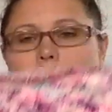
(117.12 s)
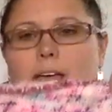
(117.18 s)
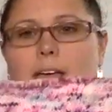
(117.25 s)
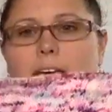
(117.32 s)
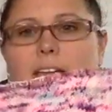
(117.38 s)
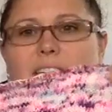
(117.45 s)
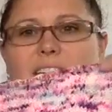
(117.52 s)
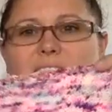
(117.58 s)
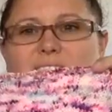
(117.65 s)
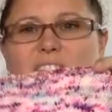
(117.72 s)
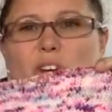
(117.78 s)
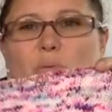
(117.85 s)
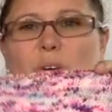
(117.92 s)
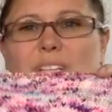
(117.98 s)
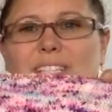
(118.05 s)
And I
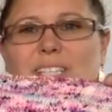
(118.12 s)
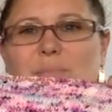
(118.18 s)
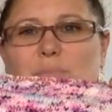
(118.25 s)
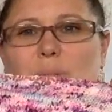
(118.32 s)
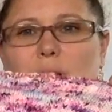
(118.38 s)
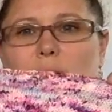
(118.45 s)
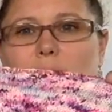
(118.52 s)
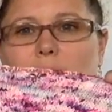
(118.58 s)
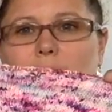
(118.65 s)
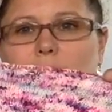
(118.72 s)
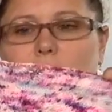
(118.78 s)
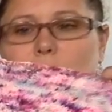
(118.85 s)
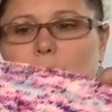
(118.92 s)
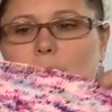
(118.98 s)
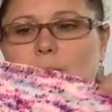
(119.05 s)
know once it's
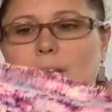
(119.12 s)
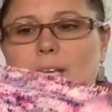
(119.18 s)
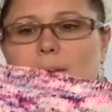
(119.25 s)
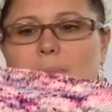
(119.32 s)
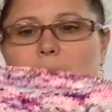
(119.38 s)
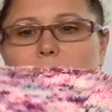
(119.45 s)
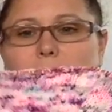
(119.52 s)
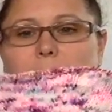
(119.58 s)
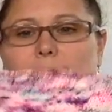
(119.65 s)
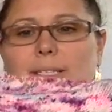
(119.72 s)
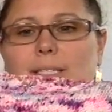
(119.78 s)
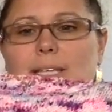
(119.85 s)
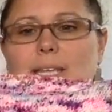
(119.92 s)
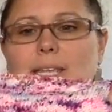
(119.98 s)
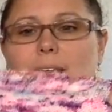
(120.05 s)
blocked, you're really going to be able to
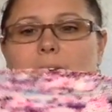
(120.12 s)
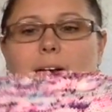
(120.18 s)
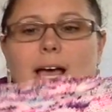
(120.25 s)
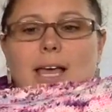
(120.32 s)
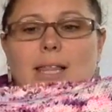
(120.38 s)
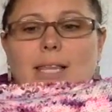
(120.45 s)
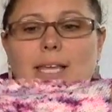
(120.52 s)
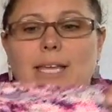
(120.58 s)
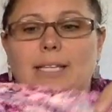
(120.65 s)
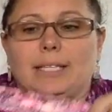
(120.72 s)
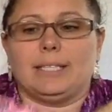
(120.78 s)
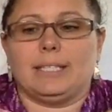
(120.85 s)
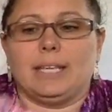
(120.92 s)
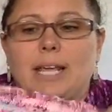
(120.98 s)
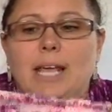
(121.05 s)
see the
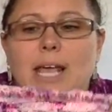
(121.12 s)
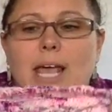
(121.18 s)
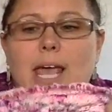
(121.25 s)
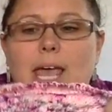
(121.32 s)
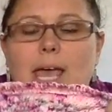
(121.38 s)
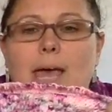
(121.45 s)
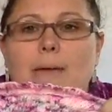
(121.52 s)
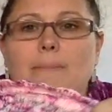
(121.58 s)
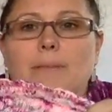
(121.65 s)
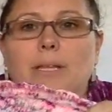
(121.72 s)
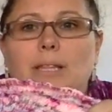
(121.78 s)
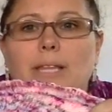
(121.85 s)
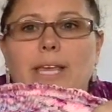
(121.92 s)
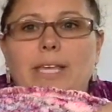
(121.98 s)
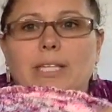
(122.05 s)
eyelets and the
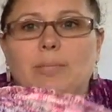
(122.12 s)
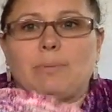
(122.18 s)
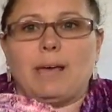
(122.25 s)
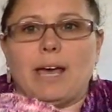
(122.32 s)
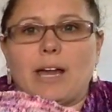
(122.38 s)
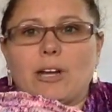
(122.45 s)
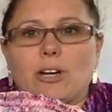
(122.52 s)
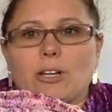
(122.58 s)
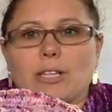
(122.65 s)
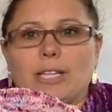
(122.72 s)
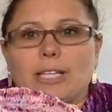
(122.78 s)
lace pattern